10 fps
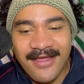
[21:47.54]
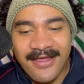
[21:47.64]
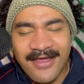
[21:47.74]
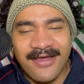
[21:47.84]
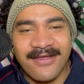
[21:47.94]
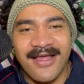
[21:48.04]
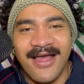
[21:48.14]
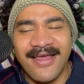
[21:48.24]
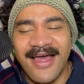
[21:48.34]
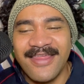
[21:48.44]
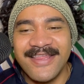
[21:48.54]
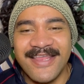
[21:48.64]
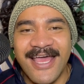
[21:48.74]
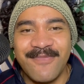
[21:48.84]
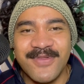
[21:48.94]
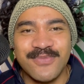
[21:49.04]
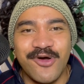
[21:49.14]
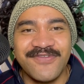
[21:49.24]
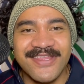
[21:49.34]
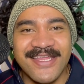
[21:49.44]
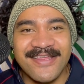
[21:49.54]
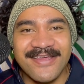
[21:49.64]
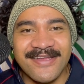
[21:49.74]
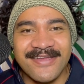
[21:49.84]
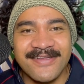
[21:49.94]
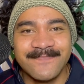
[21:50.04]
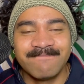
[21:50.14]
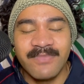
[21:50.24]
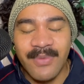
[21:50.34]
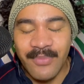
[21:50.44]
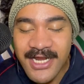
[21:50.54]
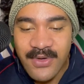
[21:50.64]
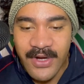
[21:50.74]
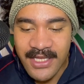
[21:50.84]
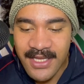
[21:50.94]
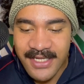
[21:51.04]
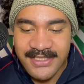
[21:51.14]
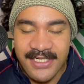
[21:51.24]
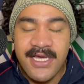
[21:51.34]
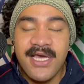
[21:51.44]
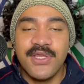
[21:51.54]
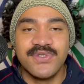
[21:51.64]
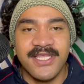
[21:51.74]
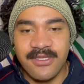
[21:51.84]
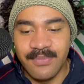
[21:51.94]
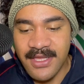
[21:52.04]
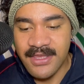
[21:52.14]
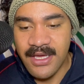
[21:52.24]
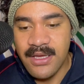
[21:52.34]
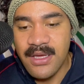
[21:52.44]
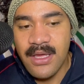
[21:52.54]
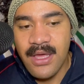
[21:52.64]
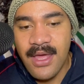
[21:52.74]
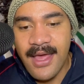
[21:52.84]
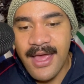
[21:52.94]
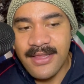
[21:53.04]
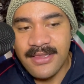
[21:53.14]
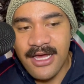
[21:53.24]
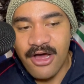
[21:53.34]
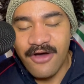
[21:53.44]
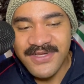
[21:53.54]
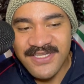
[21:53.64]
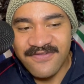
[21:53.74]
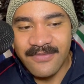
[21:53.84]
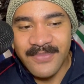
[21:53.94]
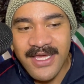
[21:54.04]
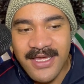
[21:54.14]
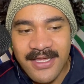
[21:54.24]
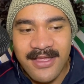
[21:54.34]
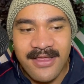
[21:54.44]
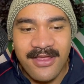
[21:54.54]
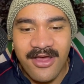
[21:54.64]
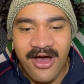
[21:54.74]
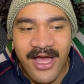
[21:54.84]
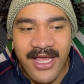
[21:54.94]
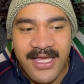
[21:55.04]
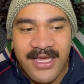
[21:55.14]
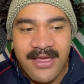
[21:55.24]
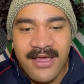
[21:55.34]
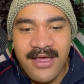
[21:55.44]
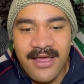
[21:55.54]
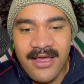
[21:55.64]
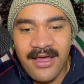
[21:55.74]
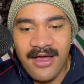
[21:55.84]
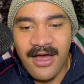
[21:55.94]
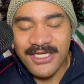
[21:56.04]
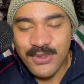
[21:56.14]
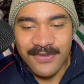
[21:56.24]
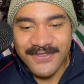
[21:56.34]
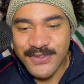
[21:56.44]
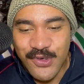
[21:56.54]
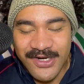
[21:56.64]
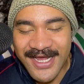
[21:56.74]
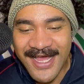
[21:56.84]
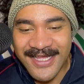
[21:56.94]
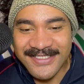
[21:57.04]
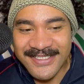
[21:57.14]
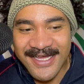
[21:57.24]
Yeah, I think that happens more often than you think. But anyway, like I said, there was that debate there. And obviously for me, I sort of saw it as